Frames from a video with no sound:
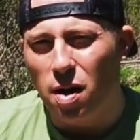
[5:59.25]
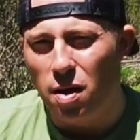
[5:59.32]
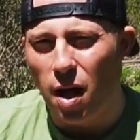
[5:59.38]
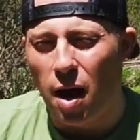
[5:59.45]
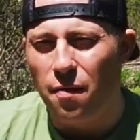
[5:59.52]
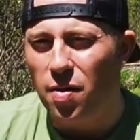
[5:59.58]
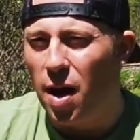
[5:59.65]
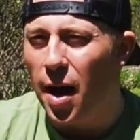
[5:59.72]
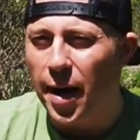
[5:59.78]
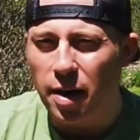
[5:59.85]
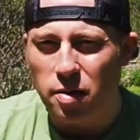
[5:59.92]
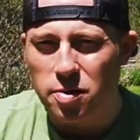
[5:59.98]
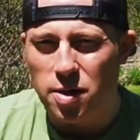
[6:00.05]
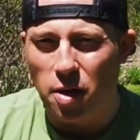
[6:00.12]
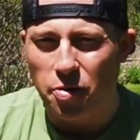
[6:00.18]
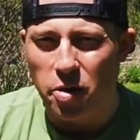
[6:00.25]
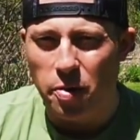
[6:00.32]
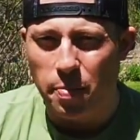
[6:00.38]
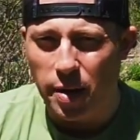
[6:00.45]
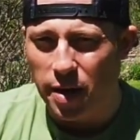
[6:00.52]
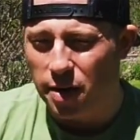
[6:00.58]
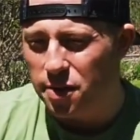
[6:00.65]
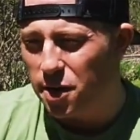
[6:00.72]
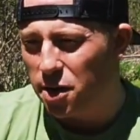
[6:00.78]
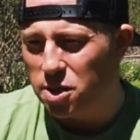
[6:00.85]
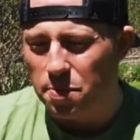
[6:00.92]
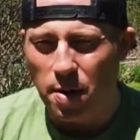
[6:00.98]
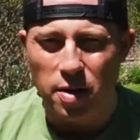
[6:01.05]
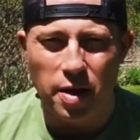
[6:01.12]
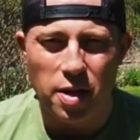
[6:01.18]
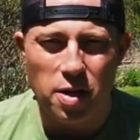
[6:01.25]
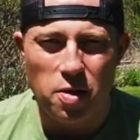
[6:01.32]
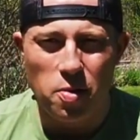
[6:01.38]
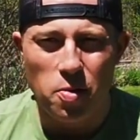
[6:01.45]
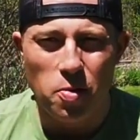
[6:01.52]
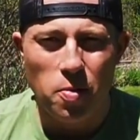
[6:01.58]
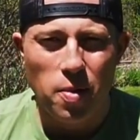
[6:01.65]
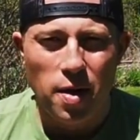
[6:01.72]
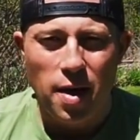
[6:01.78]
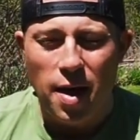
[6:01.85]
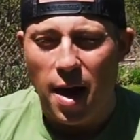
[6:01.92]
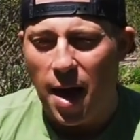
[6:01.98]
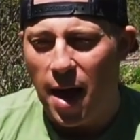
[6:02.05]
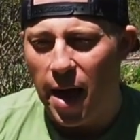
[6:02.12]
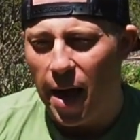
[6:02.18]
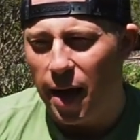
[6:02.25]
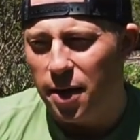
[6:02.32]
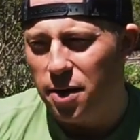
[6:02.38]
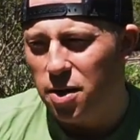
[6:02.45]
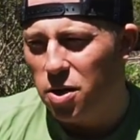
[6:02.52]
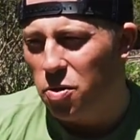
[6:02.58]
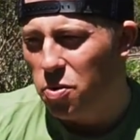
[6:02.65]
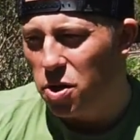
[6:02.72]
a lot of the hikers out there because they smell like you and you